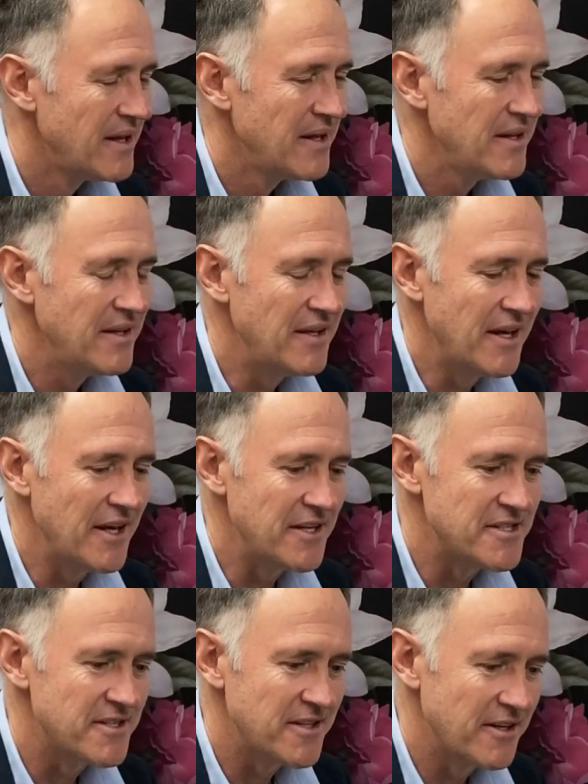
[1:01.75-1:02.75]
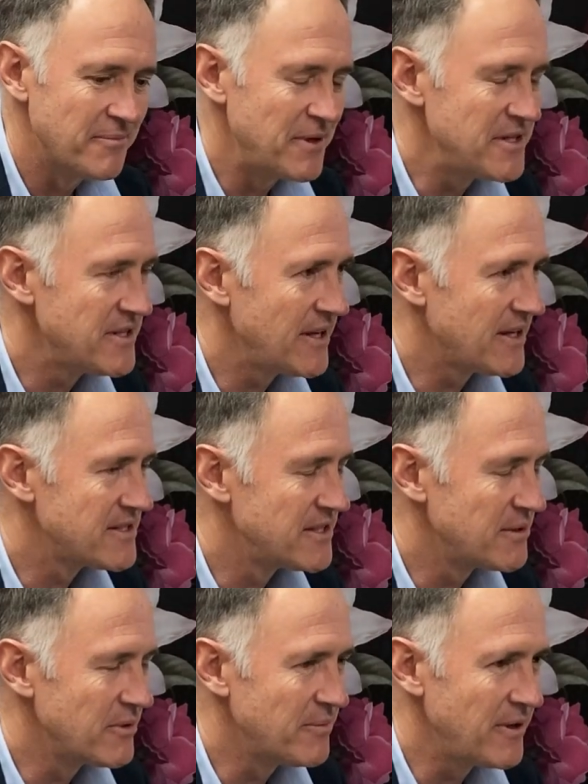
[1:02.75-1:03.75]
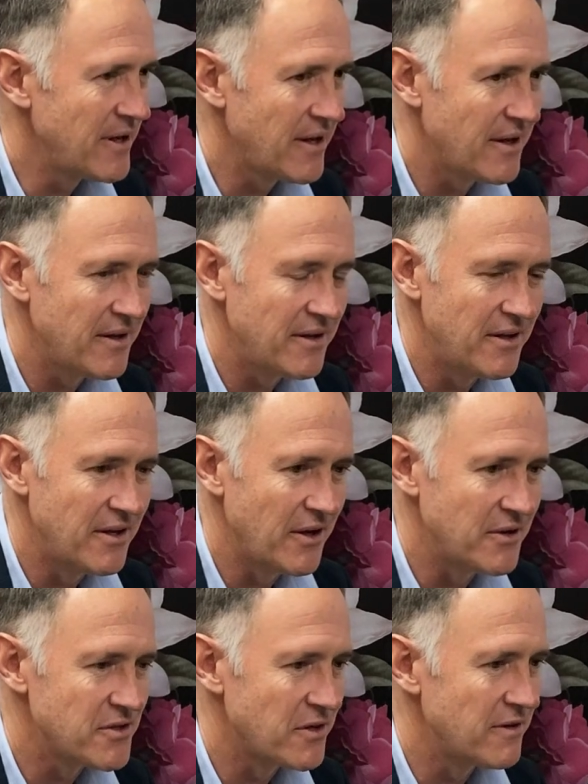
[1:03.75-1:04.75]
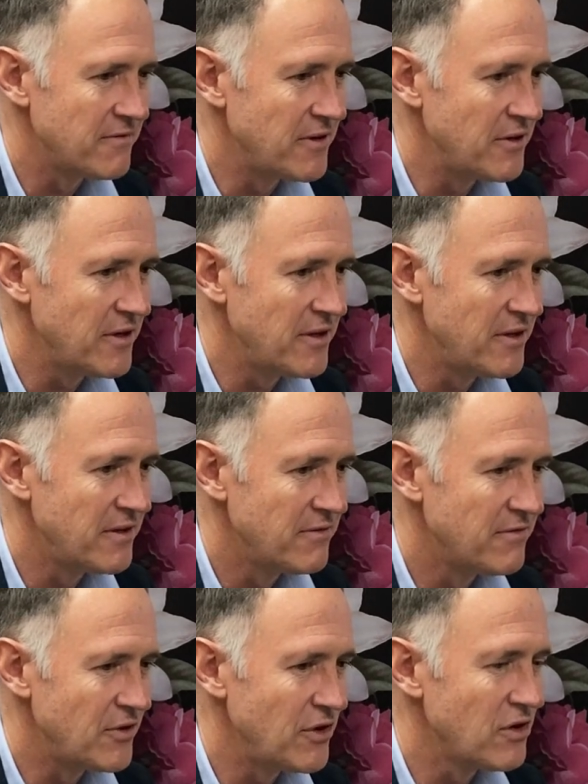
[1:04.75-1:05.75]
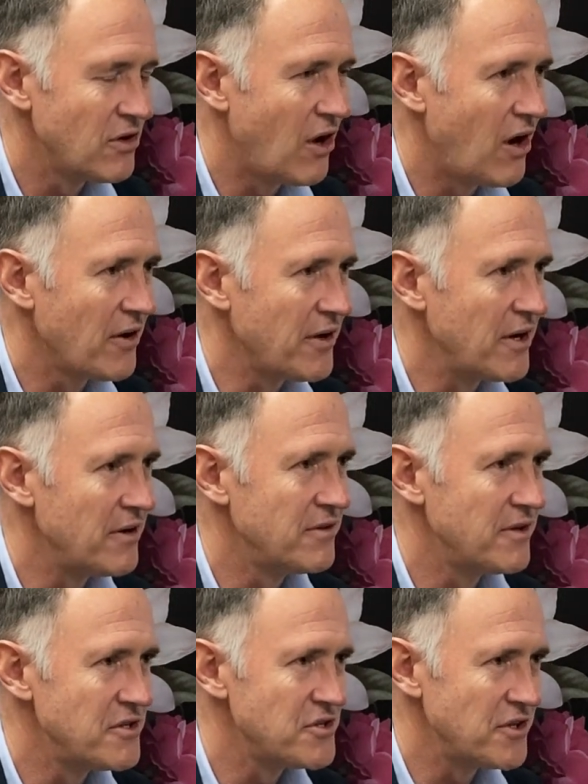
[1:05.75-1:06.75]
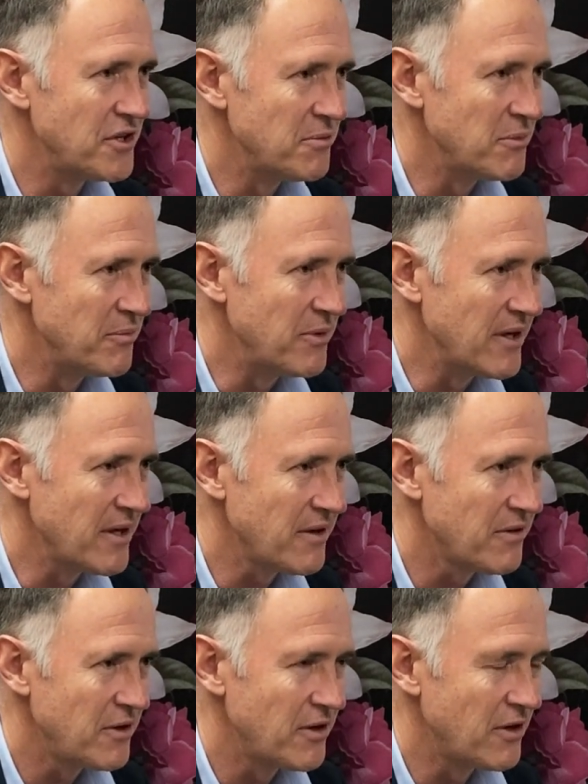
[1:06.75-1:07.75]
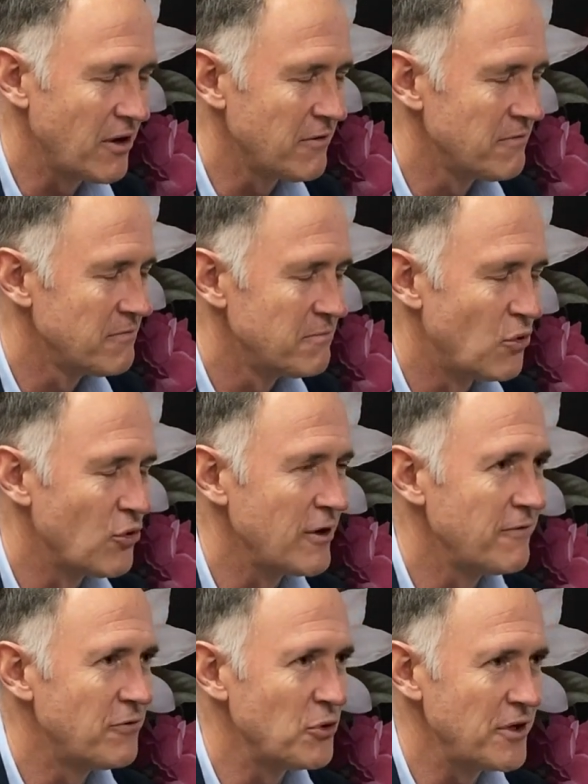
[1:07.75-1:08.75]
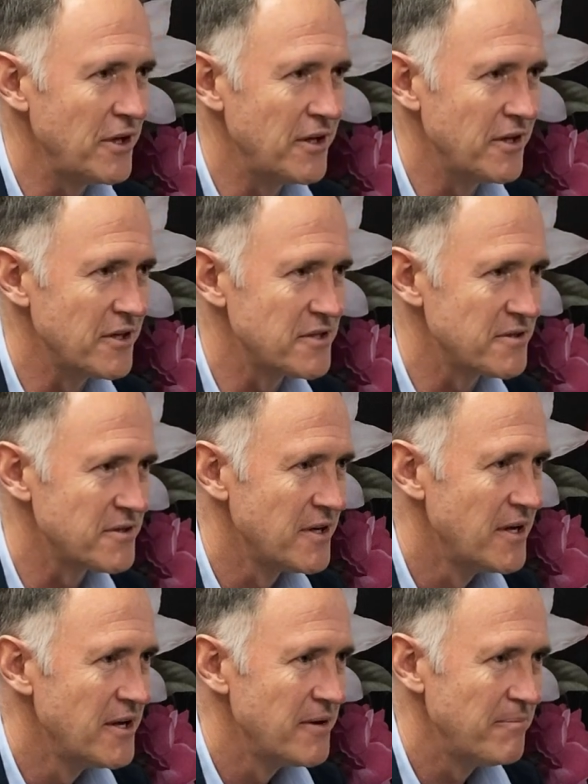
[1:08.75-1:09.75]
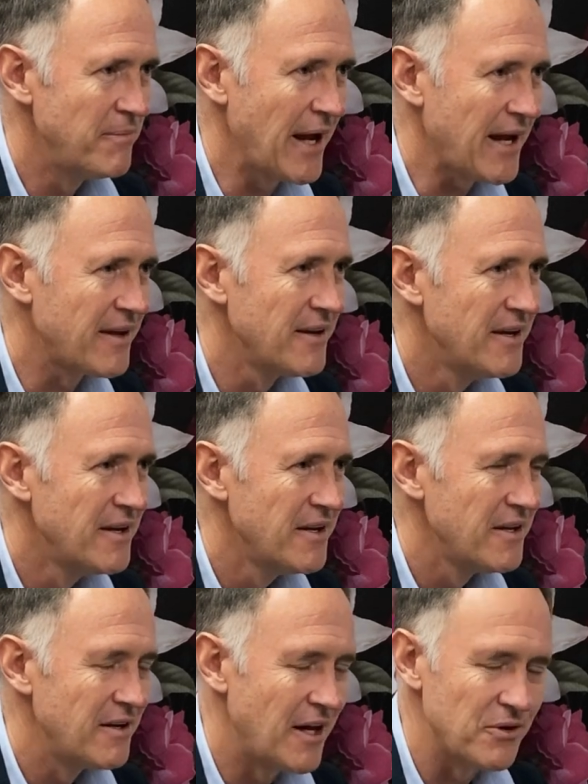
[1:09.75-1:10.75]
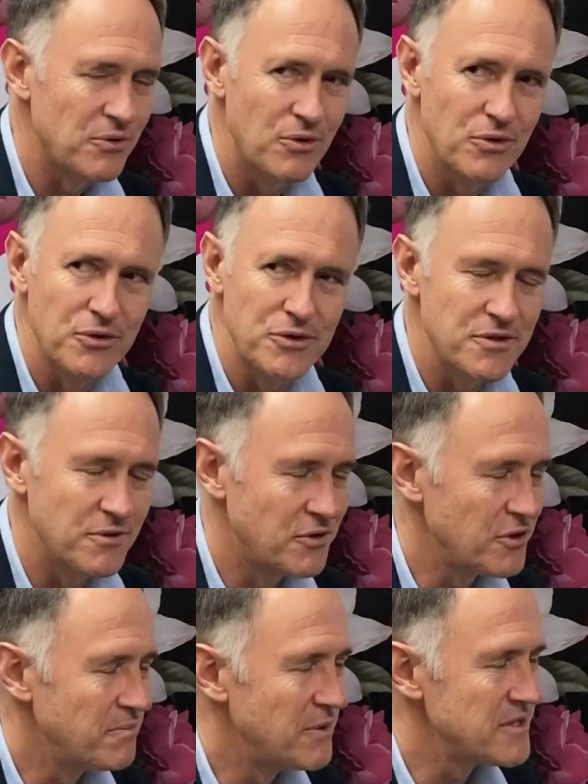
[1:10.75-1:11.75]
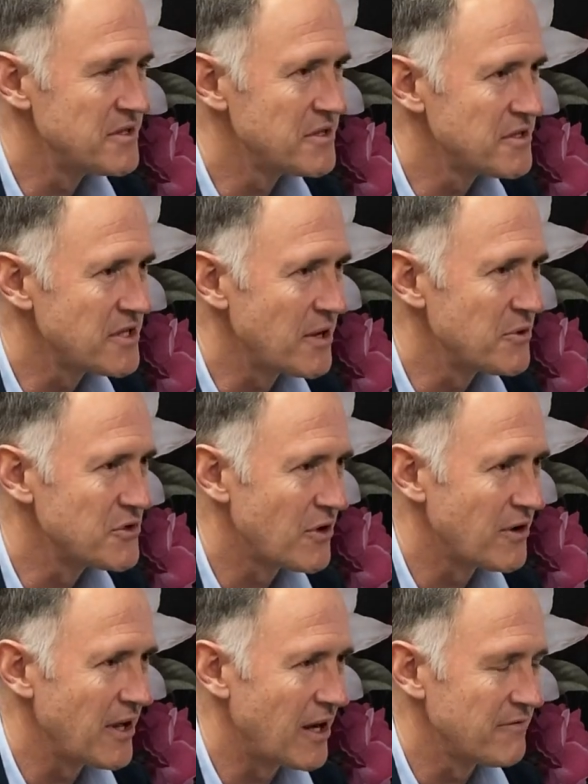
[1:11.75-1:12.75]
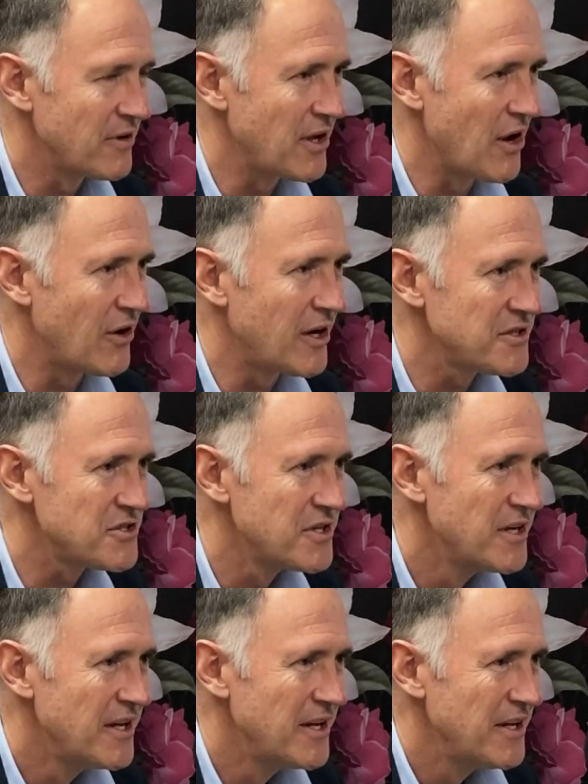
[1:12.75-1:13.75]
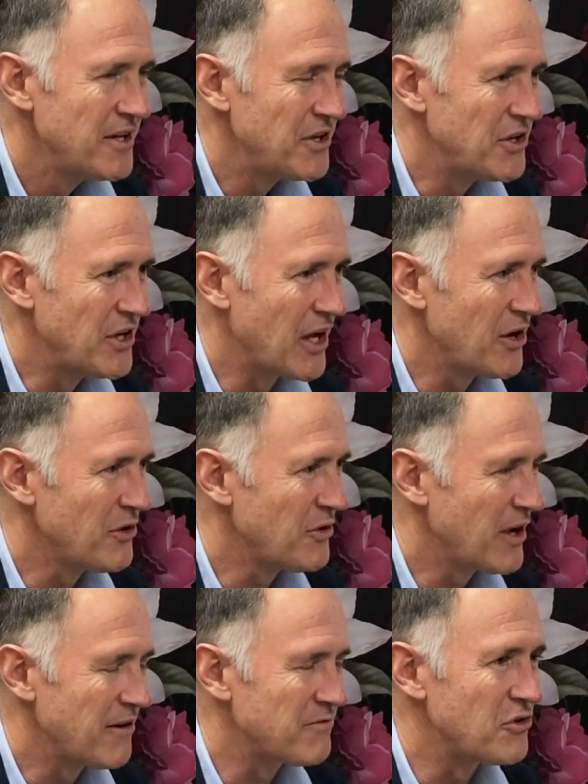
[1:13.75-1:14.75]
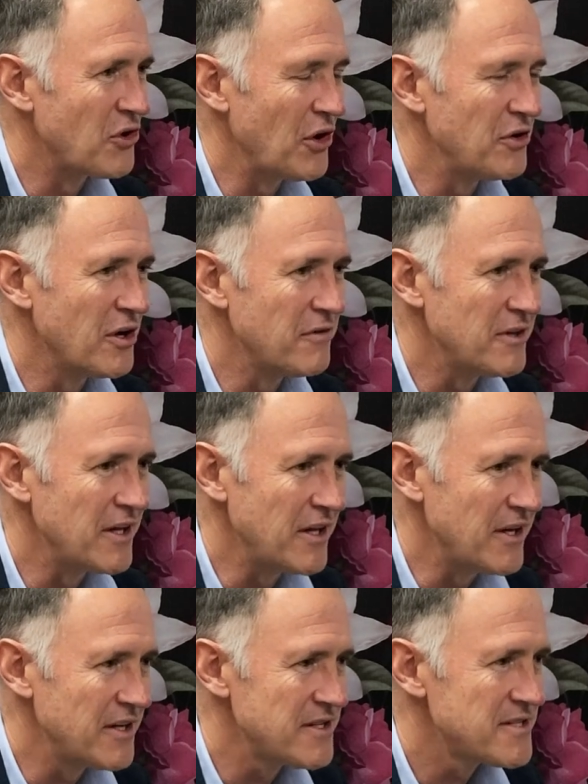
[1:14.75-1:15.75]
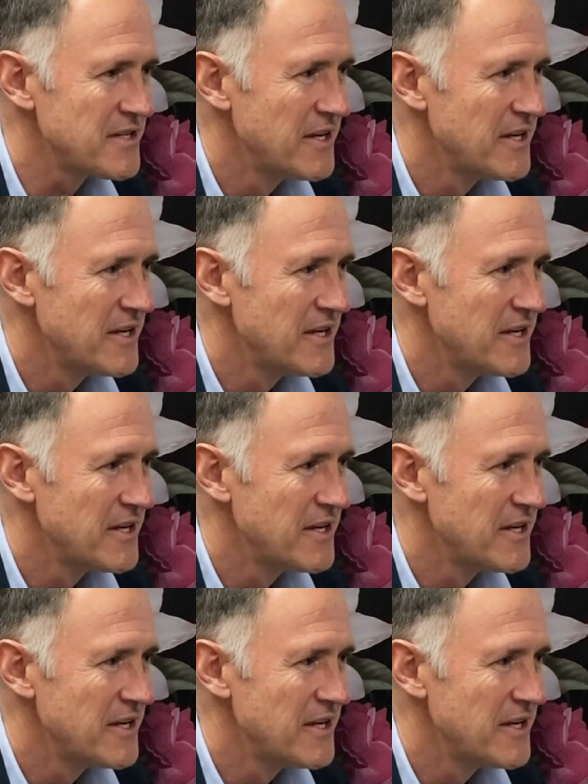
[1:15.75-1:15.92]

Yes, BCX Namibia, has got a very, very long heritage in Namibia, more than 40 years back. Like all good businesses, they were started out of a garage, have grown over the years.